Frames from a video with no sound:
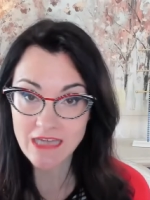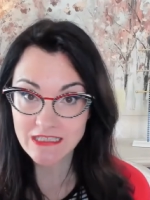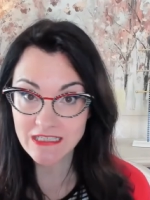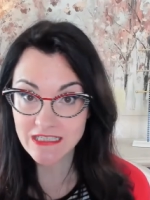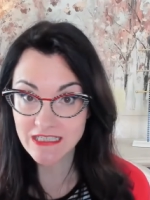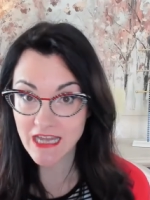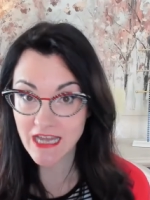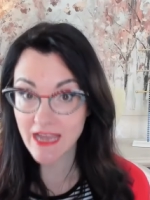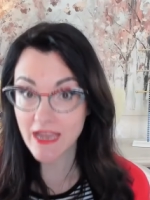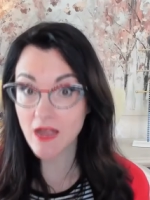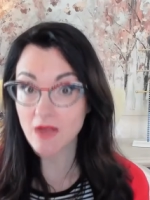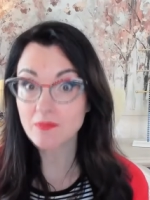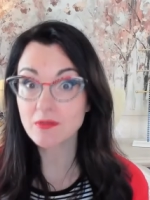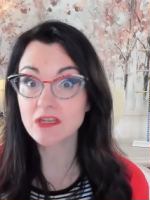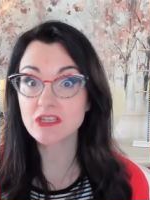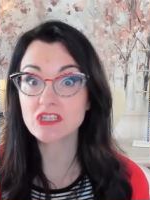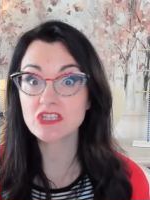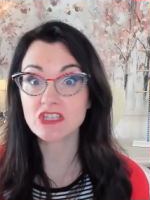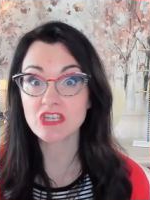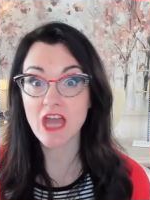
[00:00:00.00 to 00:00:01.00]
Today I'm
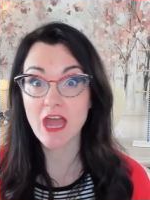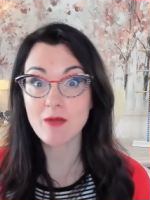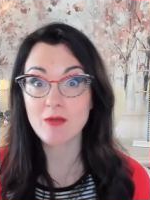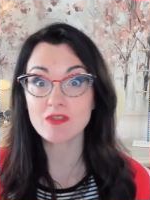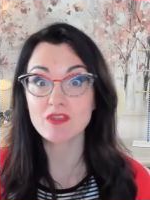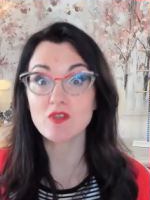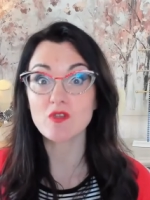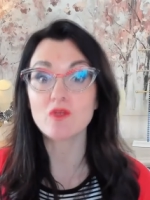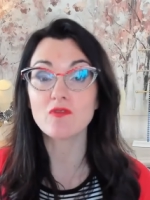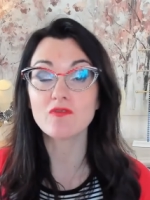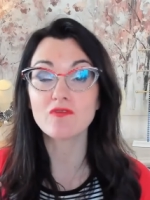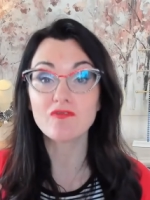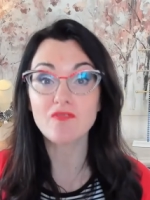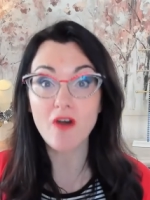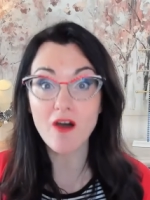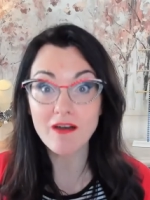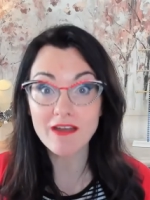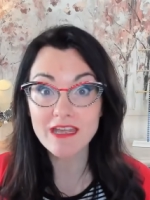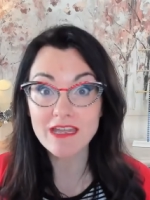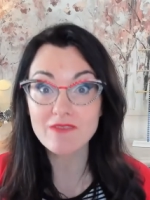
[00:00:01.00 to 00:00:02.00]
going to share with you
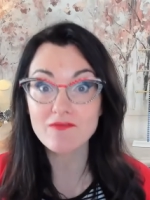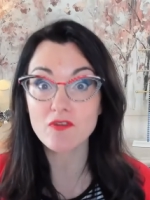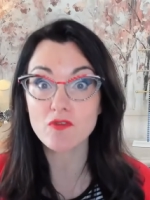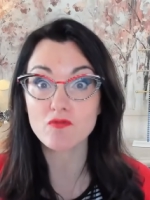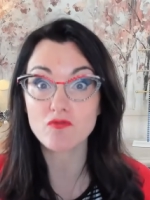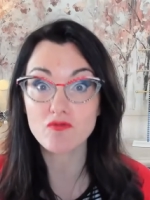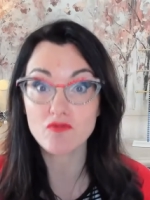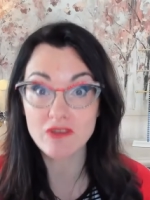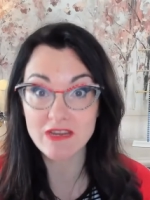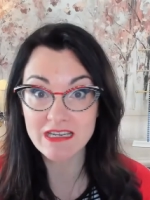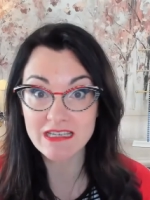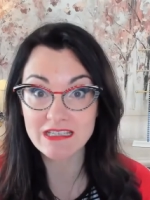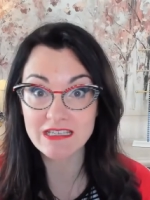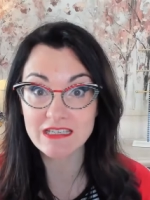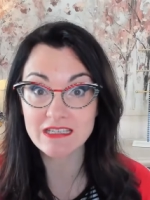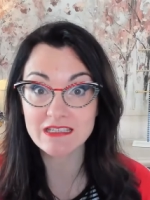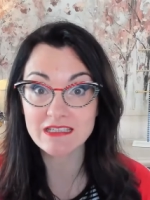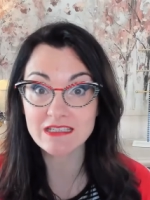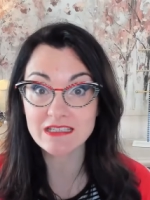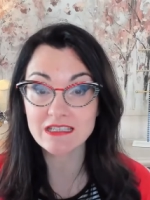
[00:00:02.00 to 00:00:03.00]
five
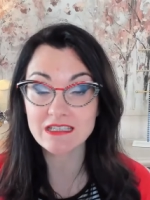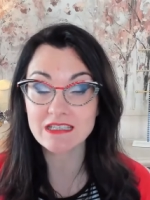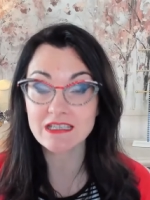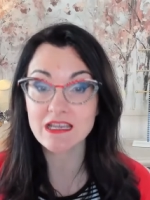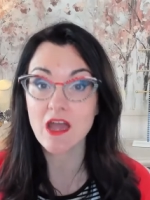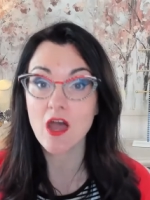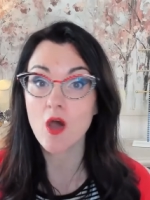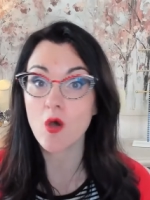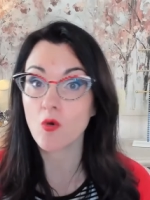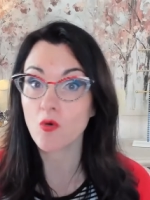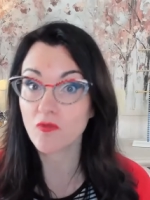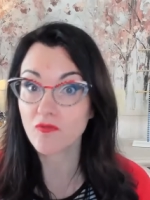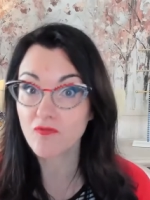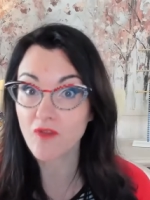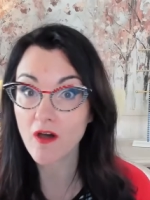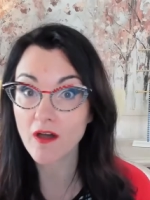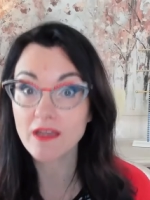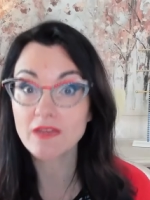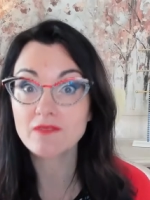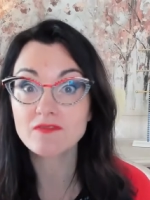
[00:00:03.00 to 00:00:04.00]
reasons or
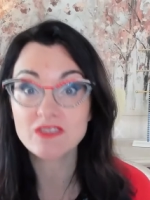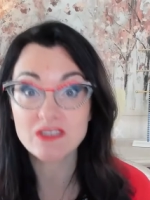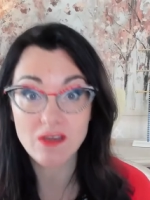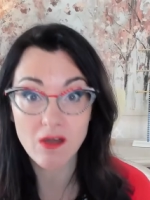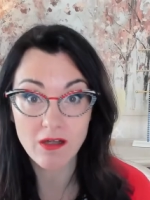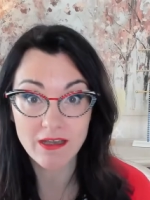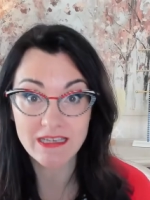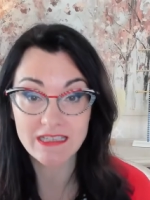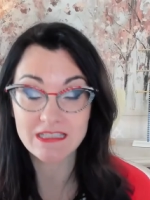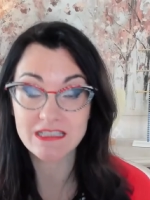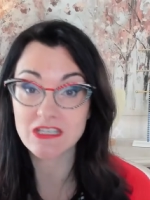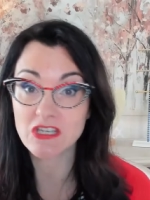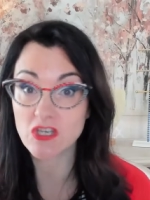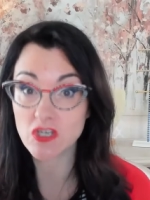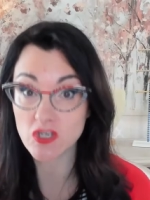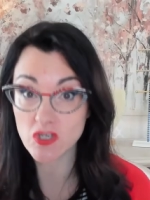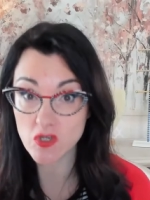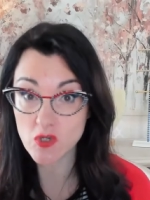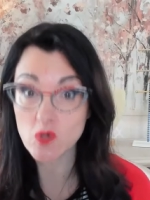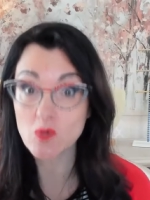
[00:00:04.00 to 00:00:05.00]
five signs that
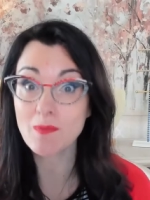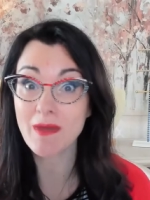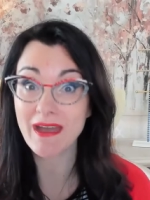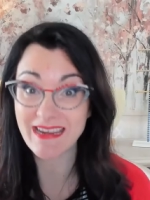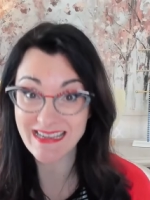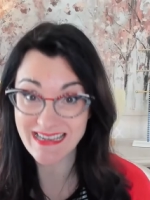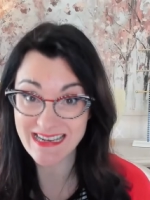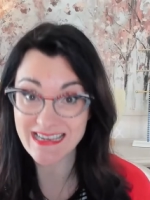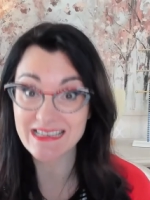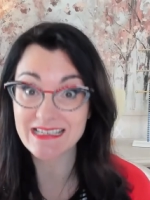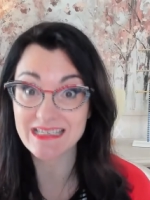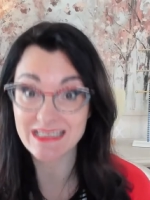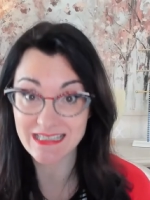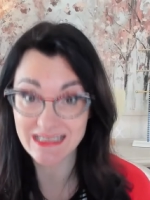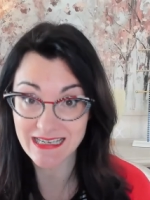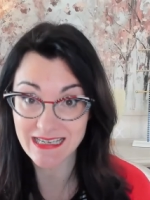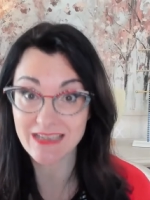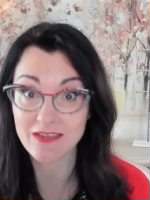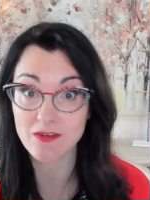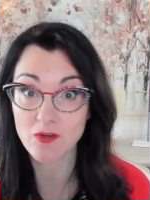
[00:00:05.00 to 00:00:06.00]
you may need to
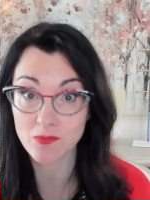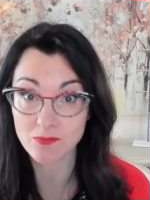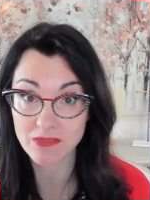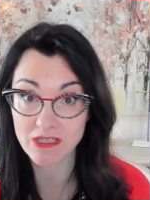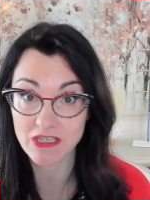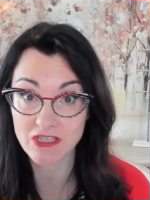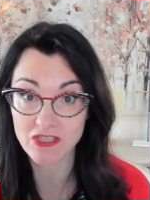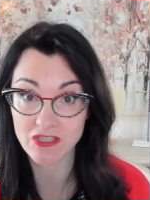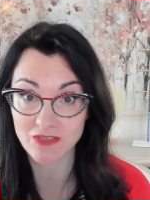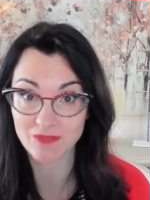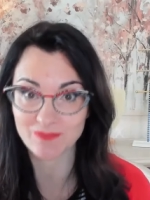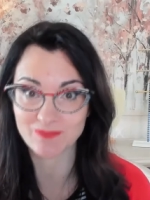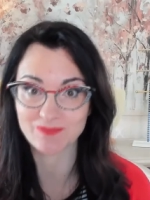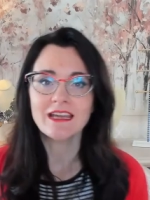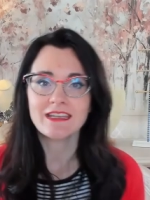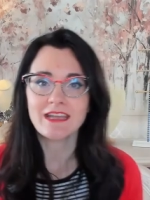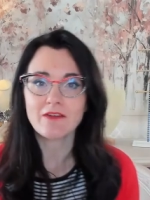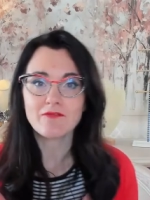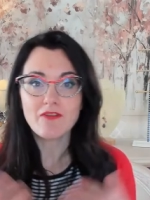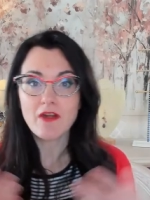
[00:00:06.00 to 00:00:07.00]
see an optician.
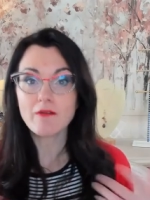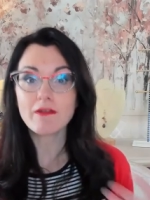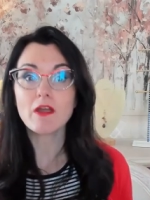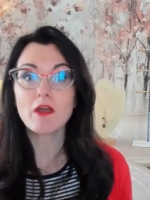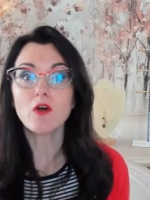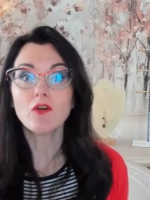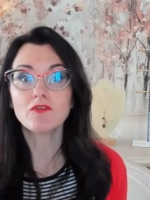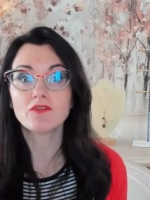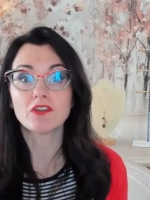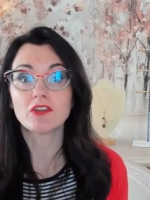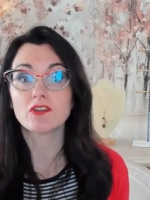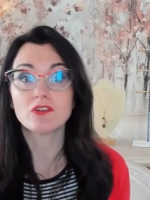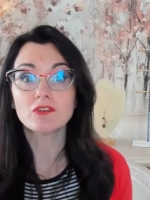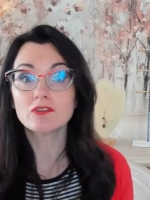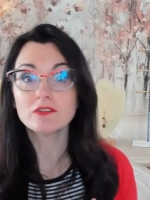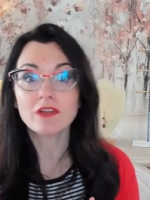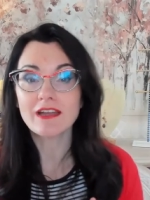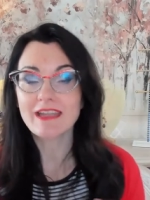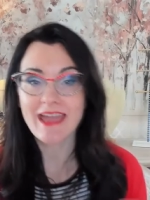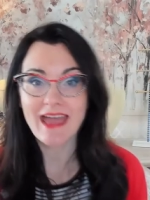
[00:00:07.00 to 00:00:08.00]
Now very often,
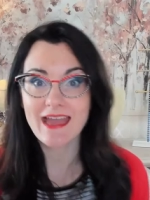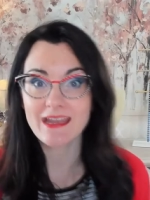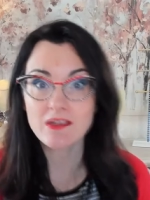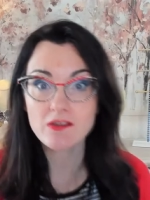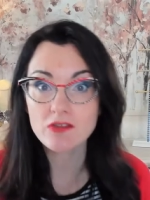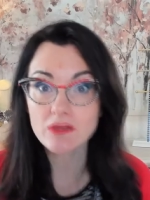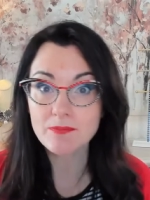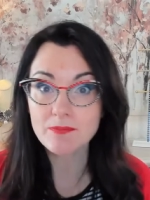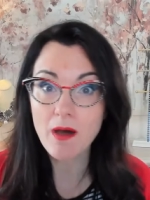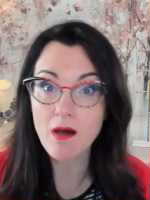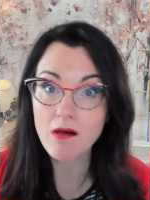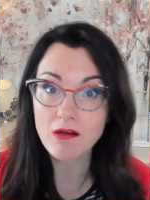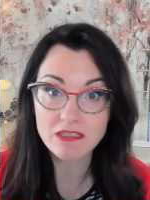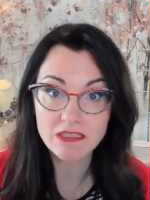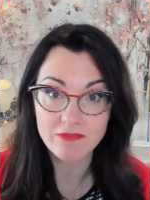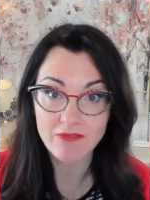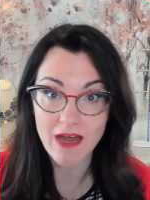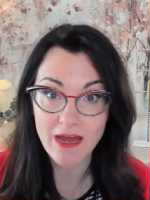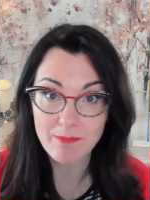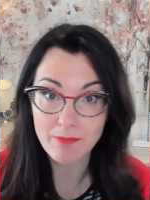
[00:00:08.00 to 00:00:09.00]
unlike any other
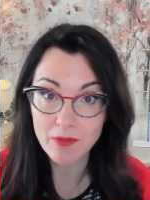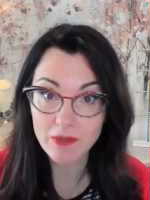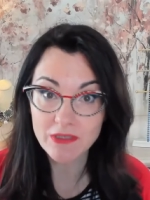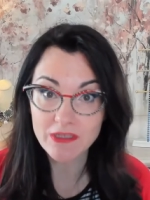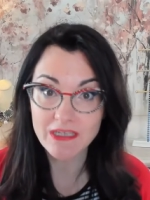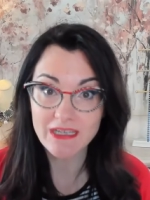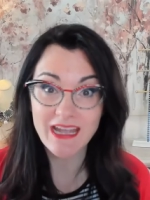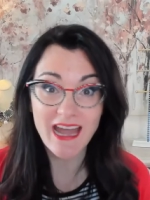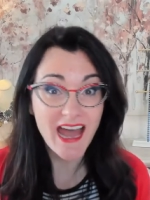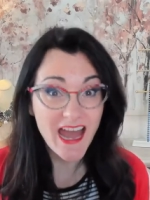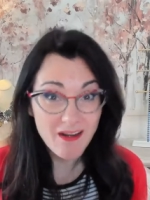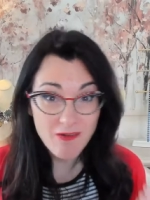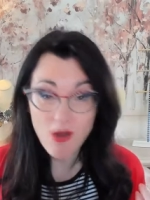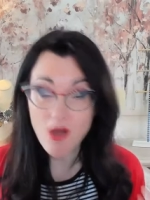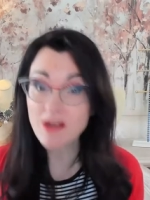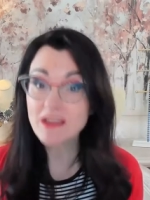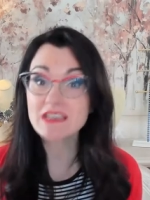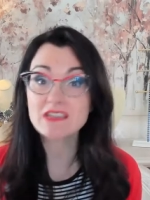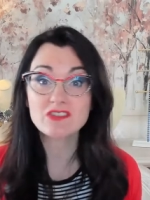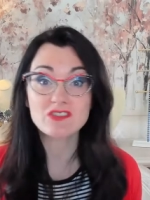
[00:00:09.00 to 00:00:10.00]
part of our body, our
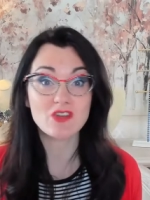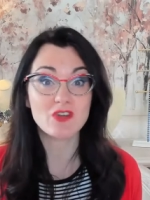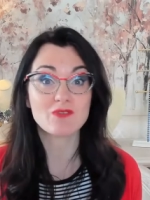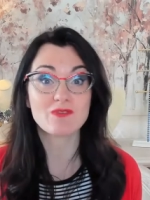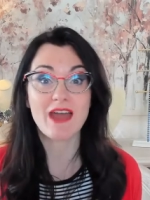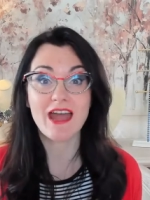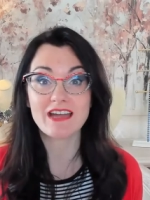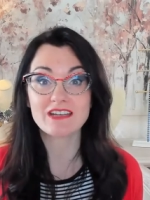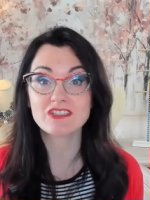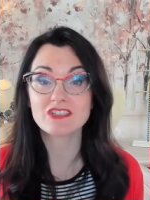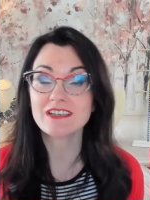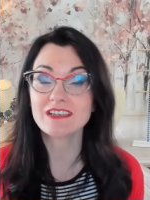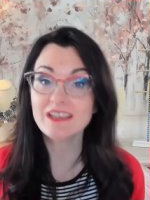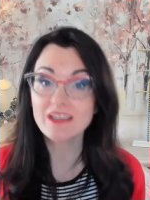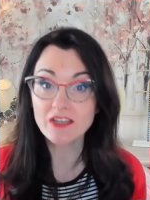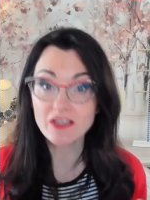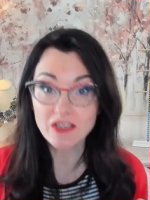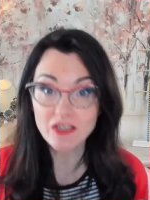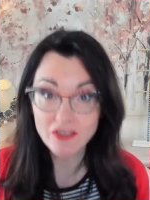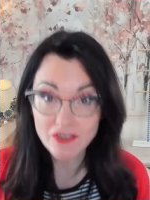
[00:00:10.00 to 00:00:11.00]
eyes don't actually
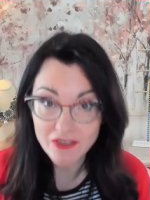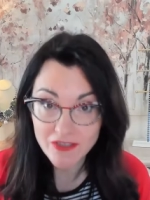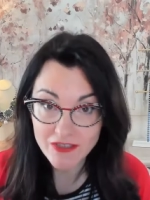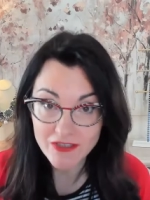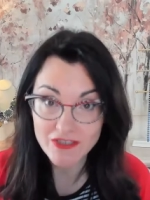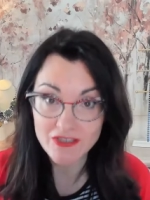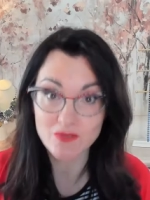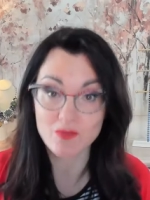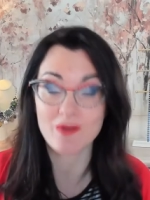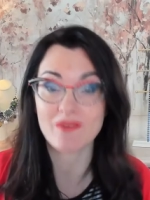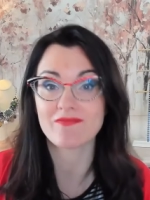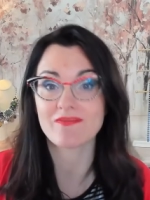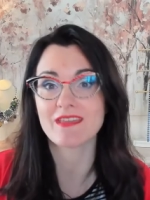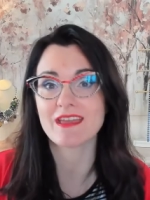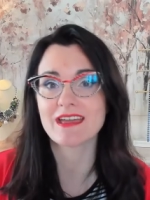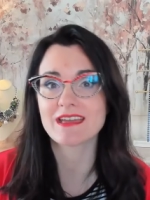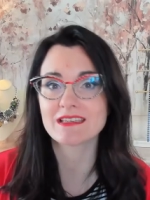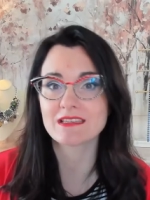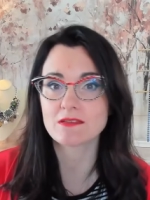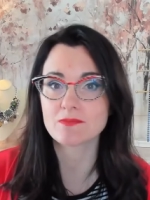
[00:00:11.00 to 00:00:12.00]
hurt when
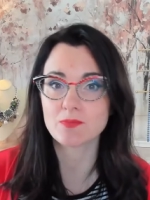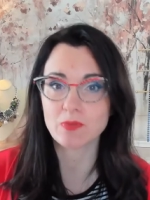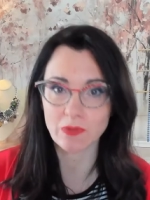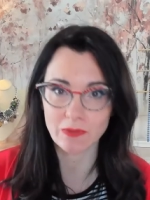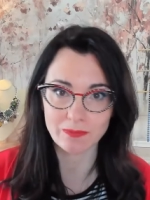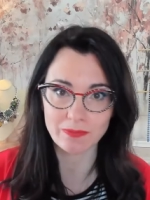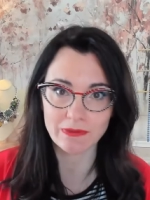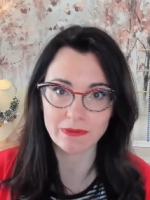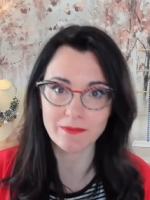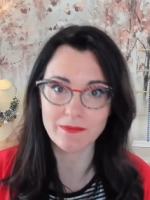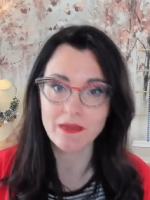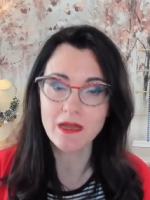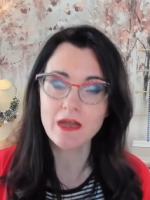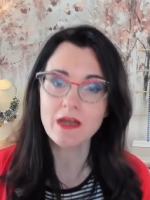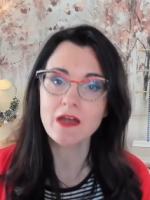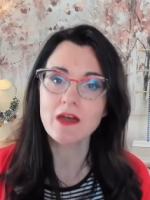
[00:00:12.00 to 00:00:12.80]
there's a problem.